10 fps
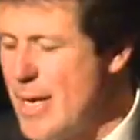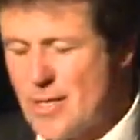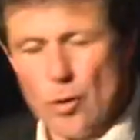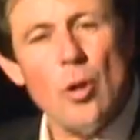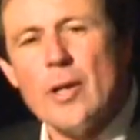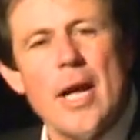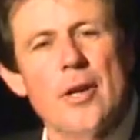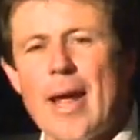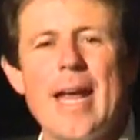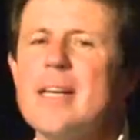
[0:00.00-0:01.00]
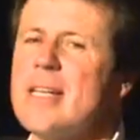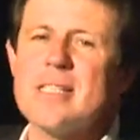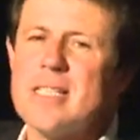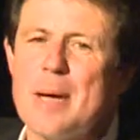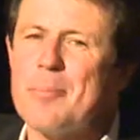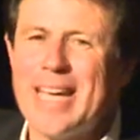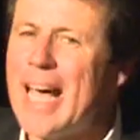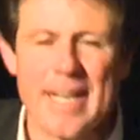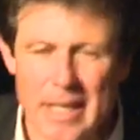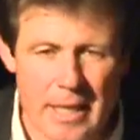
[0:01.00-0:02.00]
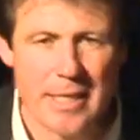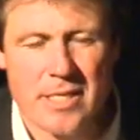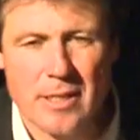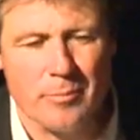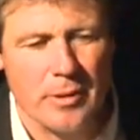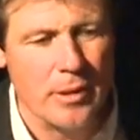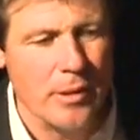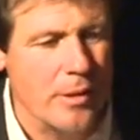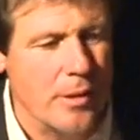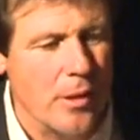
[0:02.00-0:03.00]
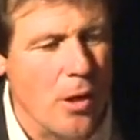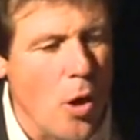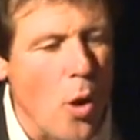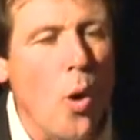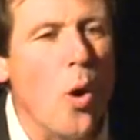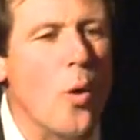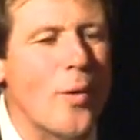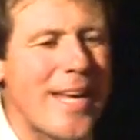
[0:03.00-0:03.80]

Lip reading: is it all going to end in some cataclysm? Or